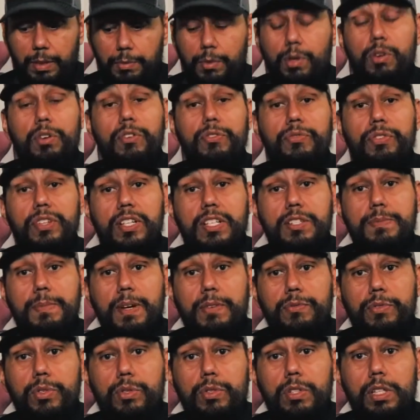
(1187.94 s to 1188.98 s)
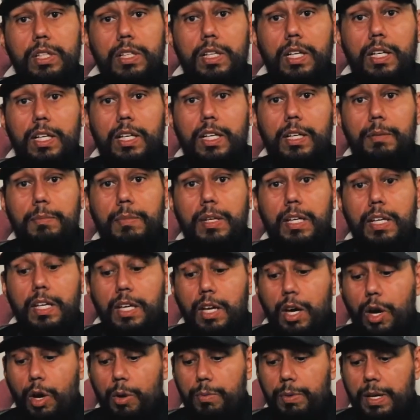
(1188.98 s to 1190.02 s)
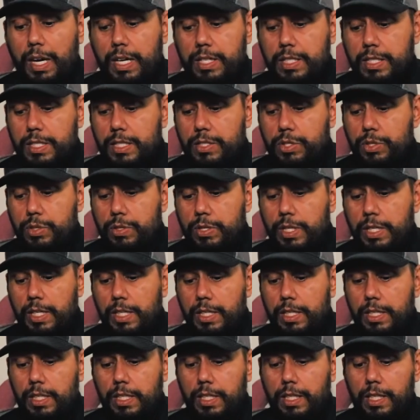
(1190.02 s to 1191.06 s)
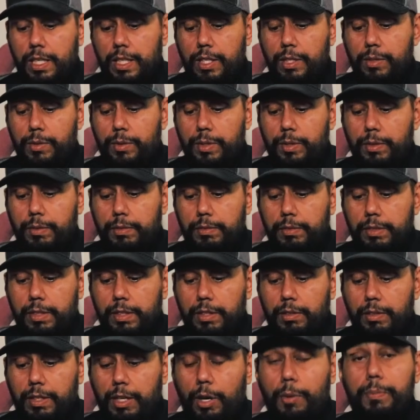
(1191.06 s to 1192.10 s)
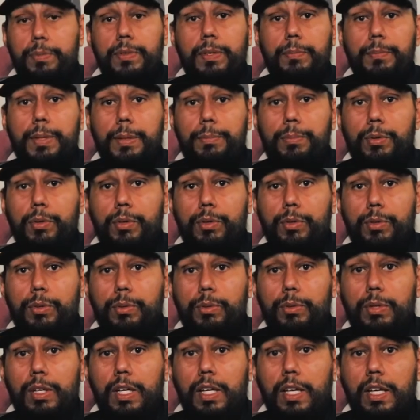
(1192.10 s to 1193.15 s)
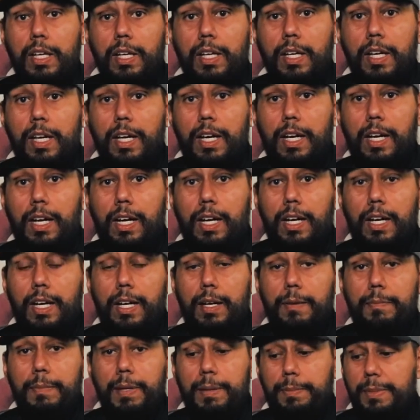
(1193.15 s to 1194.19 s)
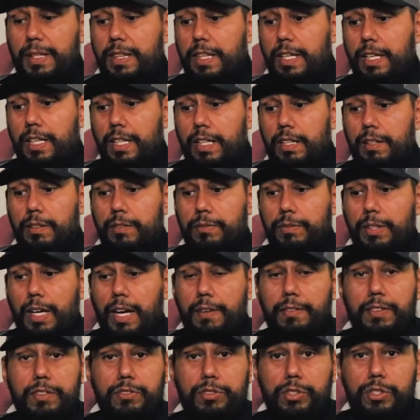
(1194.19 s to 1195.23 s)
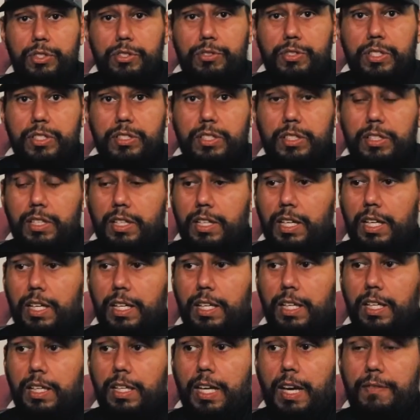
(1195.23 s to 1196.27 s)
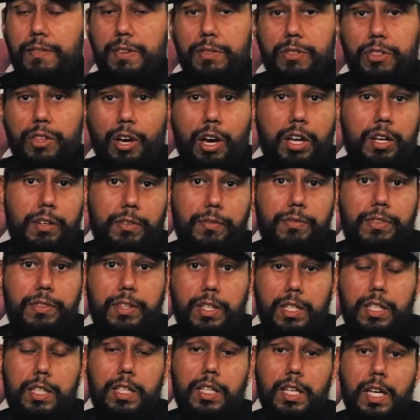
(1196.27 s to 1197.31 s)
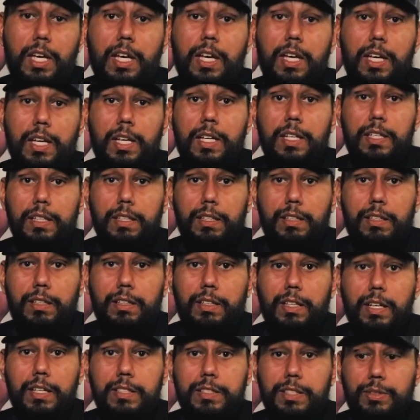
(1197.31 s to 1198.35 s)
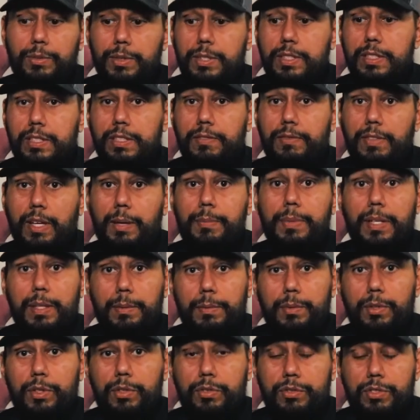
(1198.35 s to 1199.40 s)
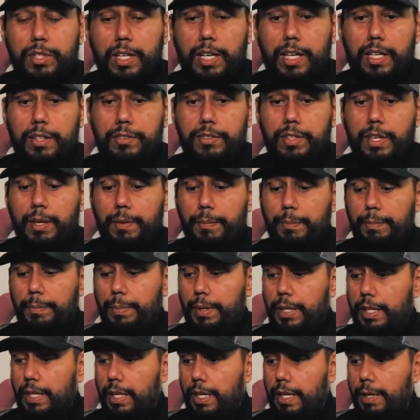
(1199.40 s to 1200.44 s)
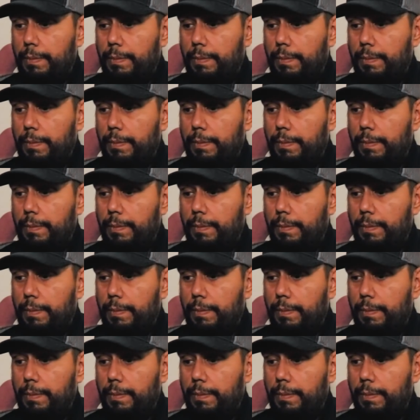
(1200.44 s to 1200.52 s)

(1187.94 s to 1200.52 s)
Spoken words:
I'm going to finish my food. Hope guys enjoyed it. I hope, you know, I hope some people who may be thinking of having surgeries and are like, haven't thought of the, you know, consequences of not being able to use their hands. But